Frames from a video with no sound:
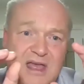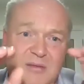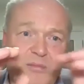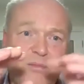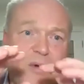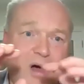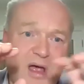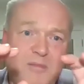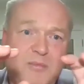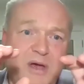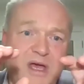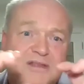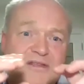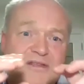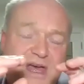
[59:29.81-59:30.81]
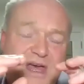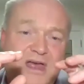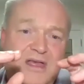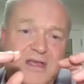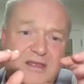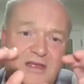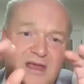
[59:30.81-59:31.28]
it might be
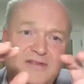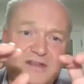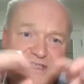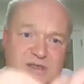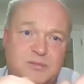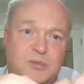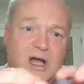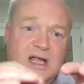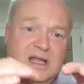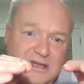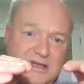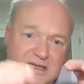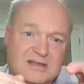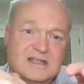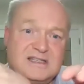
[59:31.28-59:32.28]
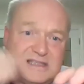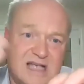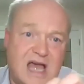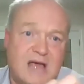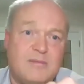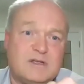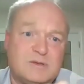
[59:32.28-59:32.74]
that in the spring, the
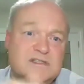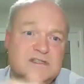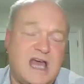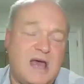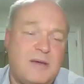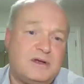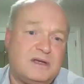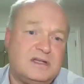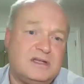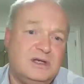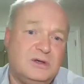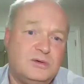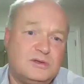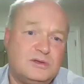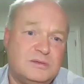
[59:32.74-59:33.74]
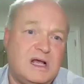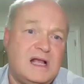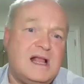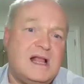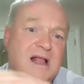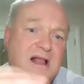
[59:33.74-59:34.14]
same as what's happened in the autumn.